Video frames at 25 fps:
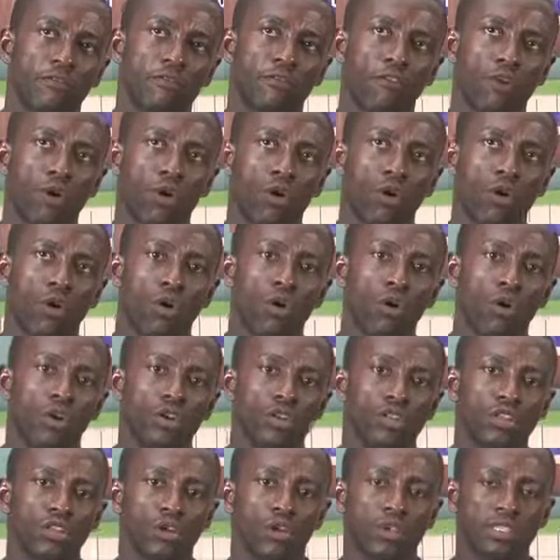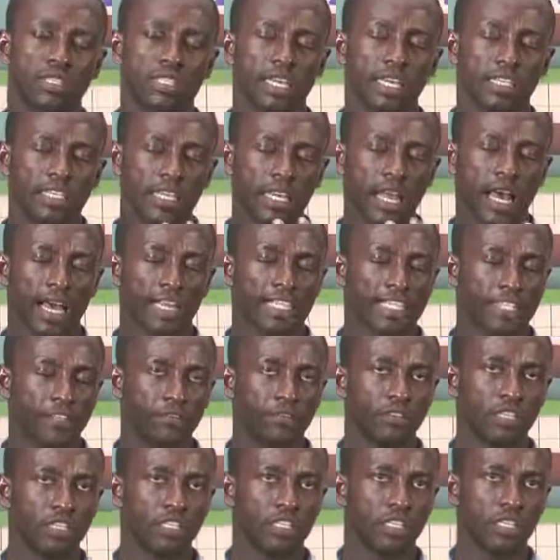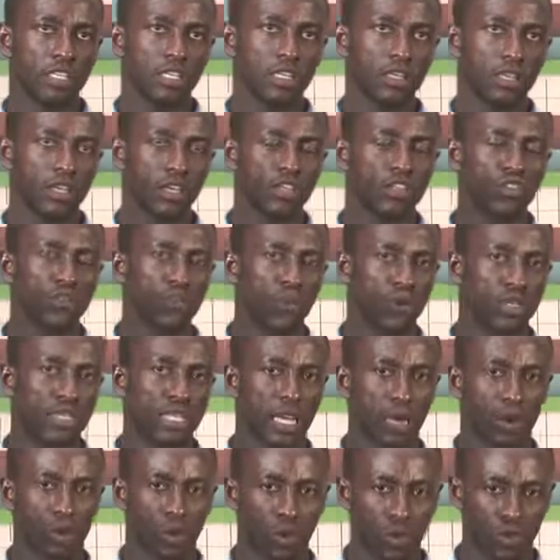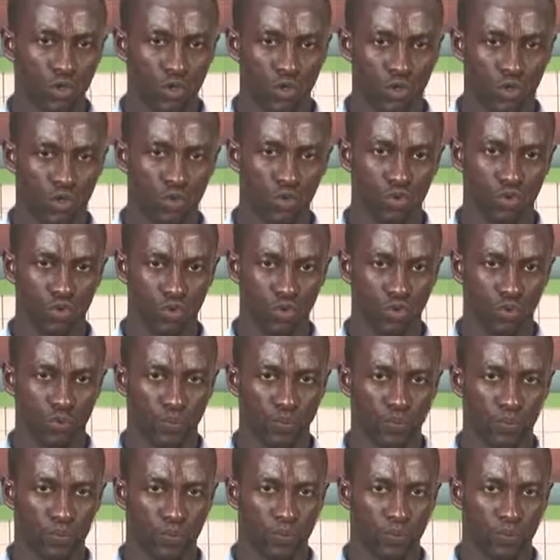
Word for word: for your session activity, this is what I want you to do.